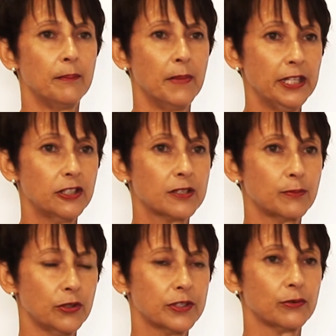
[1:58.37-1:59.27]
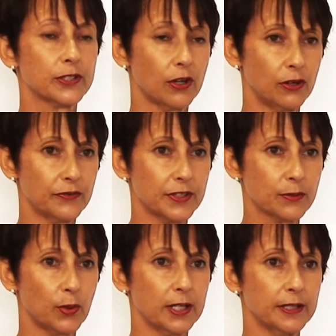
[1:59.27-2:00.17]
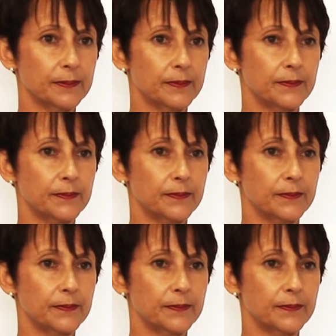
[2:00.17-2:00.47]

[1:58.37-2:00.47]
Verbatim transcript: Many disputes are resolved this way.